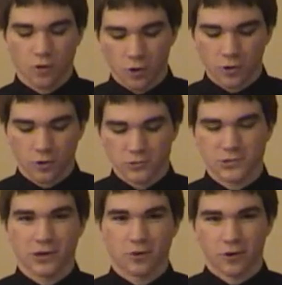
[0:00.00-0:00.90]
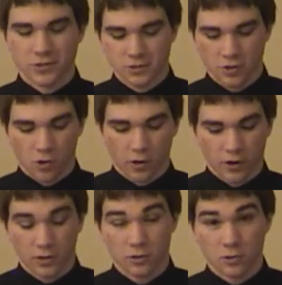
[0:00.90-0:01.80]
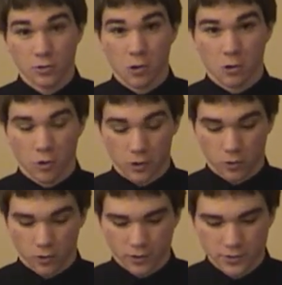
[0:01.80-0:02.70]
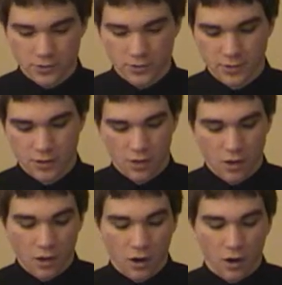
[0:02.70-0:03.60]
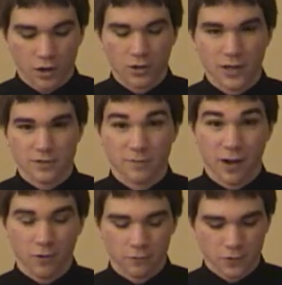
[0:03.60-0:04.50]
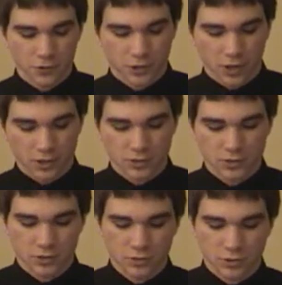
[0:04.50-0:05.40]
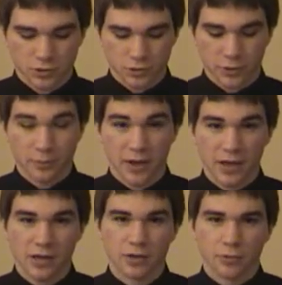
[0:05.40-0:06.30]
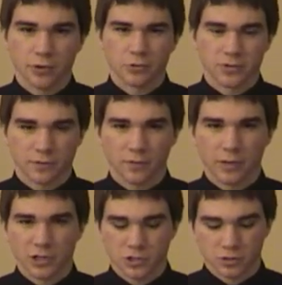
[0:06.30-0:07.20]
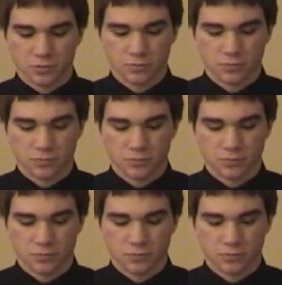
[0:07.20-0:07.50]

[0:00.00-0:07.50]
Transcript: Corticosteroids, or glucocorticoids, are a class of powerful drugs used to treat pain and reduce inflammation.